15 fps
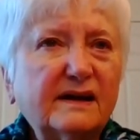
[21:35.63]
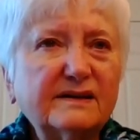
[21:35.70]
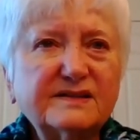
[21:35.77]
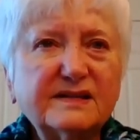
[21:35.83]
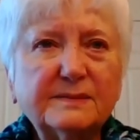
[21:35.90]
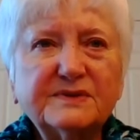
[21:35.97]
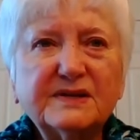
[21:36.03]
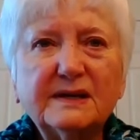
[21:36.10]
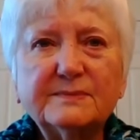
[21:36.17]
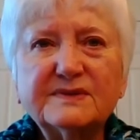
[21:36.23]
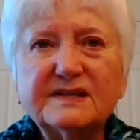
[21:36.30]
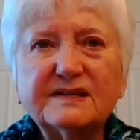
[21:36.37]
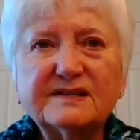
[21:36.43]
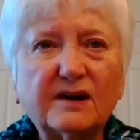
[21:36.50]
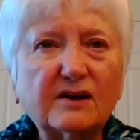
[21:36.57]

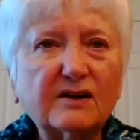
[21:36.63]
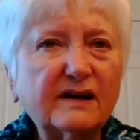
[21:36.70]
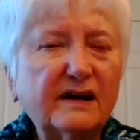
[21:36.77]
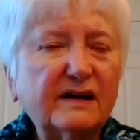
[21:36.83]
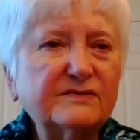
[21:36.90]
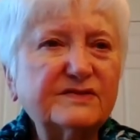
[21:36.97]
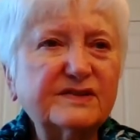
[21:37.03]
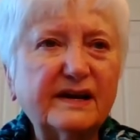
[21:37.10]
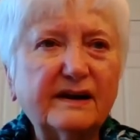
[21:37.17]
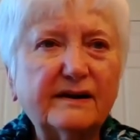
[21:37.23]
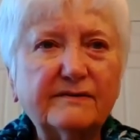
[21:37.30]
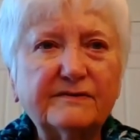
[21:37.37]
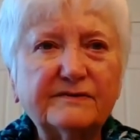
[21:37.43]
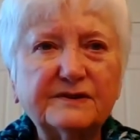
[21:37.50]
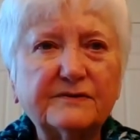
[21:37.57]
Sometimes these archives
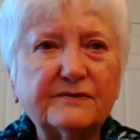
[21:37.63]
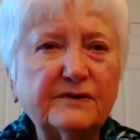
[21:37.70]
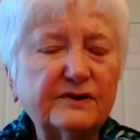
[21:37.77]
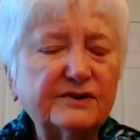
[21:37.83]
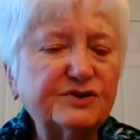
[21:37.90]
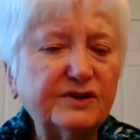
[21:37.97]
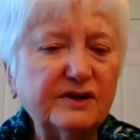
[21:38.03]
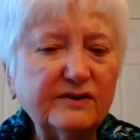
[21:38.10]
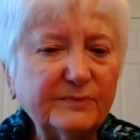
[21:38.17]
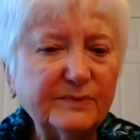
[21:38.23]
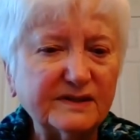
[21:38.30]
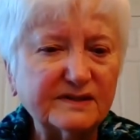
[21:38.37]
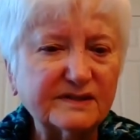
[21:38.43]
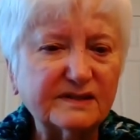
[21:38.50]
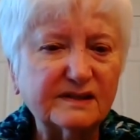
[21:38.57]
have different
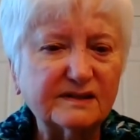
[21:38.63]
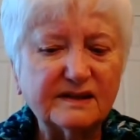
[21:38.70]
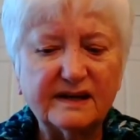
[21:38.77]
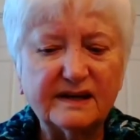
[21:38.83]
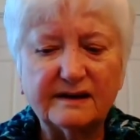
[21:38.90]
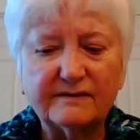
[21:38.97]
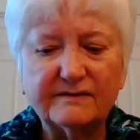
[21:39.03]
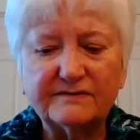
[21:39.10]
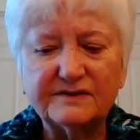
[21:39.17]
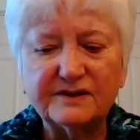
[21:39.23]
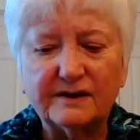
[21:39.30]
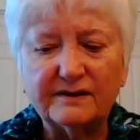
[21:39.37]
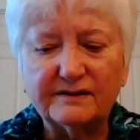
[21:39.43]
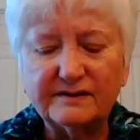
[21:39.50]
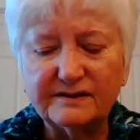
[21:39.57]
achievements that they have
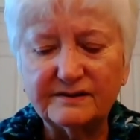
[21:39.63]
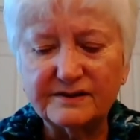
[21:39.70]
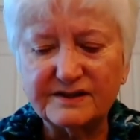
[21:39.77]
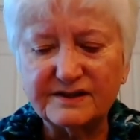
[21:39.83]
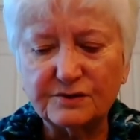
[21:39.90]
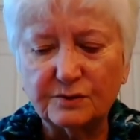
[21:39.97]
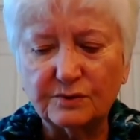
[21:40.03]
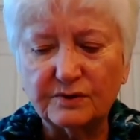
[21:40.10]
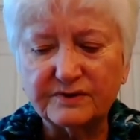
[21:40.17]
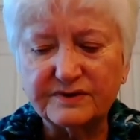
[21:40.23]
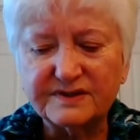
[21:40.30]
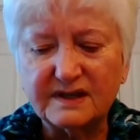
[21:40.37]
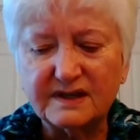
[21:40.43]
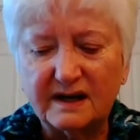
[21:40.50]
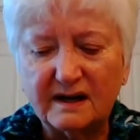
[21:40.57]
done in the
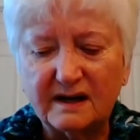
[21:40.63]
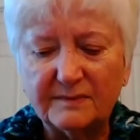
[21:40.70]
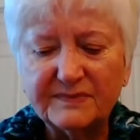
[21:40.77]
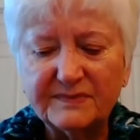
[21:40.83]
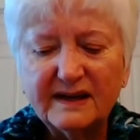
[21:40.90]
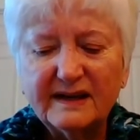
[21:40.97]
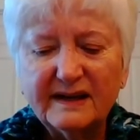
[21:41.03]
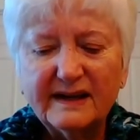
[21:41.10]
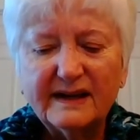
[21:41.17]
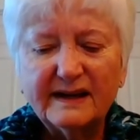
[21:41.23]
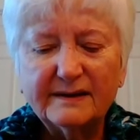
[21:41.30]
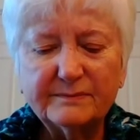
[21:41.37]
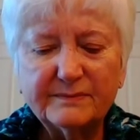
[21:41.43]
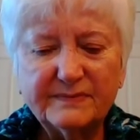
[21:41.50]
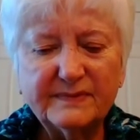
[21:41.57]
schools.
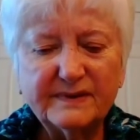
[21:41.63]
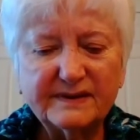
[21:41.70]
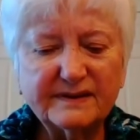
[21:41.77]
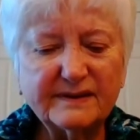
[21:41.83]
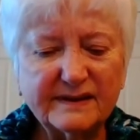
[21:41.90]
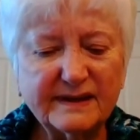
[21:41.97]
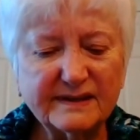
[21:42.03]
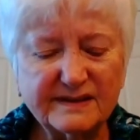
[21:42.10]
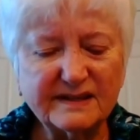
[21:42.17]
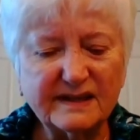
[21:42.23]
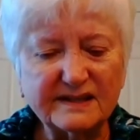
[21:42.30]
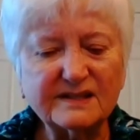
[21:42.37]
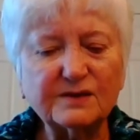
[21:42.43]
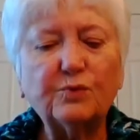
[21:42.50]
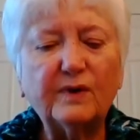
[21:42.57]

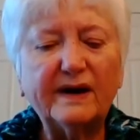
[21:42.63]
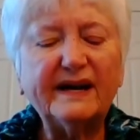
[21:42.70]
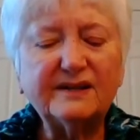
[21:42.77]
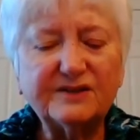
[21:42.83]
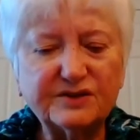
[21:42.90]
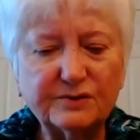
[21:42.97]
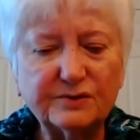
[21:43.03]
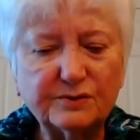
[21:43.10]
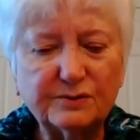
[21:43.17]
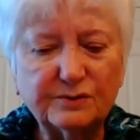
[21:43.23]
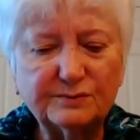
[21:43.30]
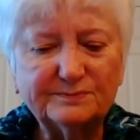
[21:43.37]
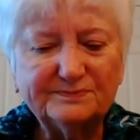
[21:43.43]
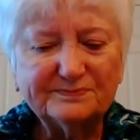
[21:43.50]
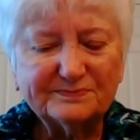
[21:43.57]
It's a way
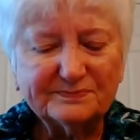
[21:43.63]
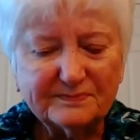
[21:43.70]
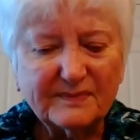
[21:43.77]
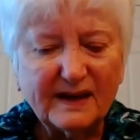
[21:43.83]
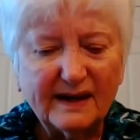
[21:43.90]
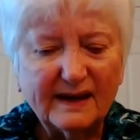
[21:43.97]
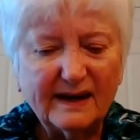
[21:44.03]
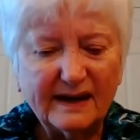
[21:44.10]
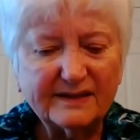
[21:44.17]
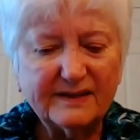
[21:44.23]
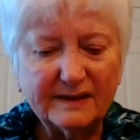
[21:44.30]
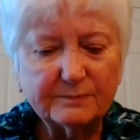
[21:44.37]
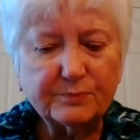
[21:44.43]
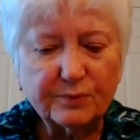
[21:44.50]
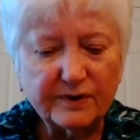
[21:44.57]
to, I
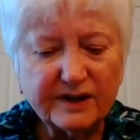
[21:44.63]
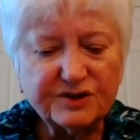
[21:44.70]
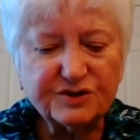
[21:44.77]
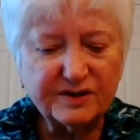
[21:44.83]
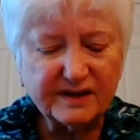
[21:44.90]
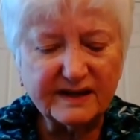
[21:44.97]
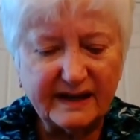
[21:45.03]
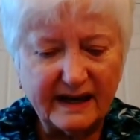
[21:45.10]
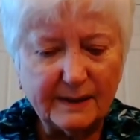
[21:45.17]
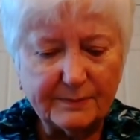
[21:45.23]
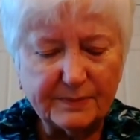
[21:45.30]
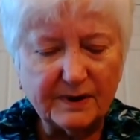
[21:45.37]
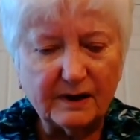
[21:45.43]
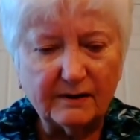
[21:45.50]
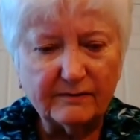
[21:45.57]
think, bridge the
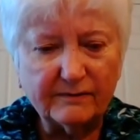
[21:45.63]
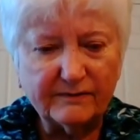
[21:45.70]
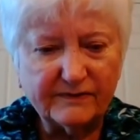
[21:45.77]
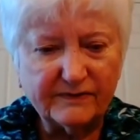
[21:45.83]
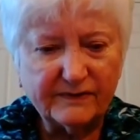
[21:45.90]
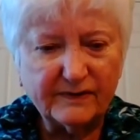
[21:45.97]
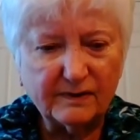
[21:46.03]
gap of